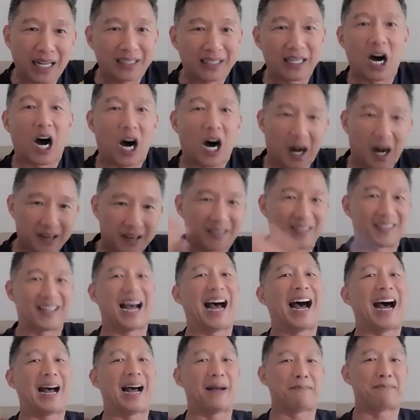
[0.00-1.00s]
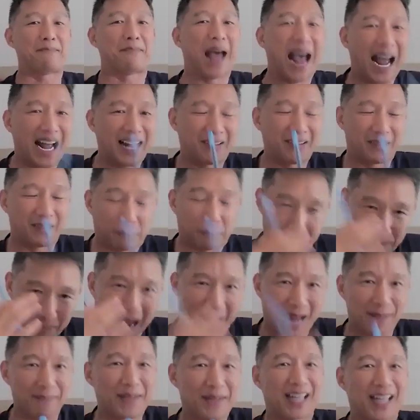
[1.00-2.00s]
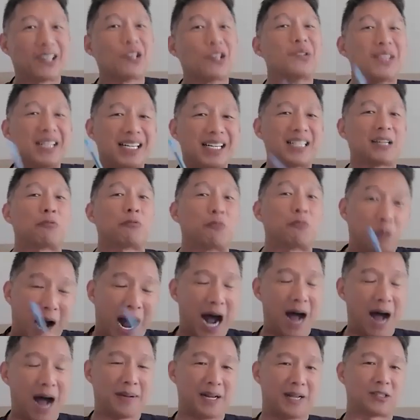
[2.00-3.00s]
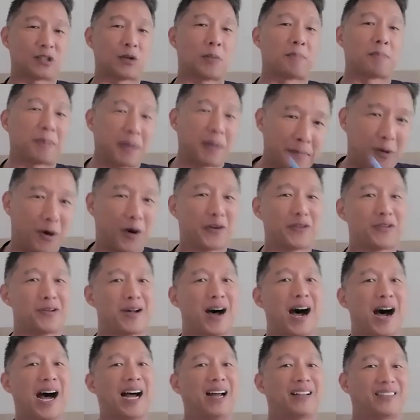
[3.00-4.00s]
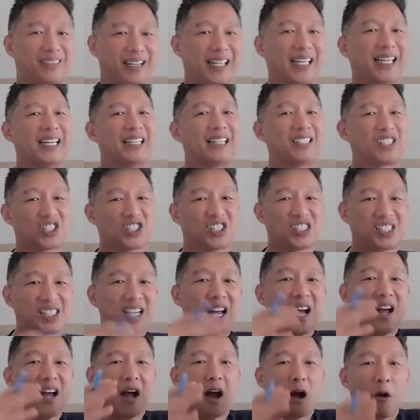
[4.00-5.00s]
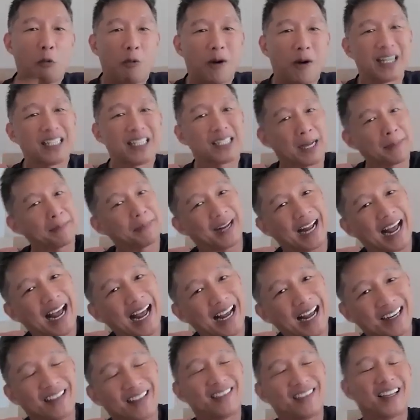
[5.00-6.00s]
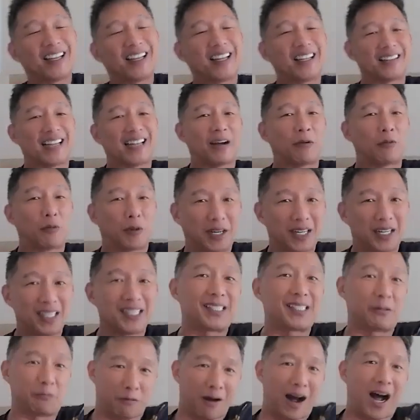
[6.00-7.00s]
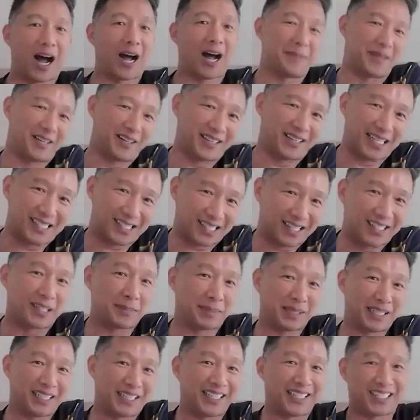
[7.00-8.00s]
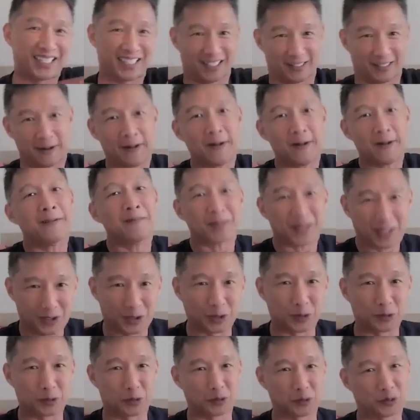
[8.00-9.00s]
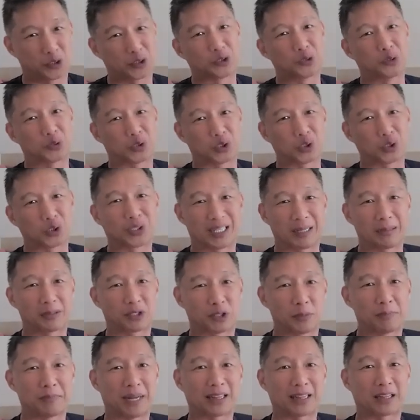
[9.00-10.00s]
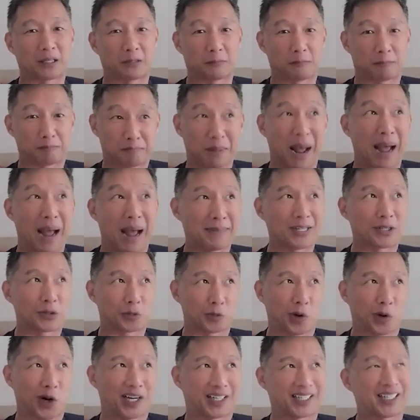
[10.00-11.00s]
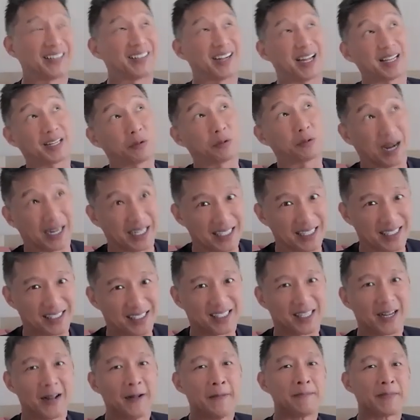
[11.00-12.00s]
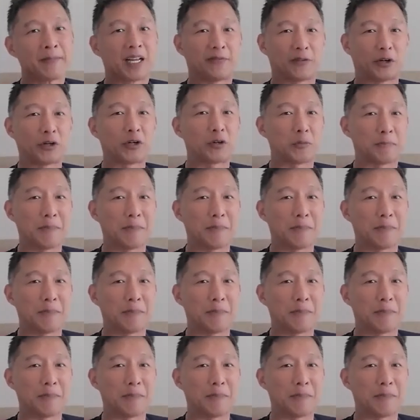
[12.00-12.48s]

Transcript: but all of that Batman, you need a Robin. So people are not thinking just one step ahead and thinking that where is the Robin that's going to be needed to make the Batman to work. Another one is if you're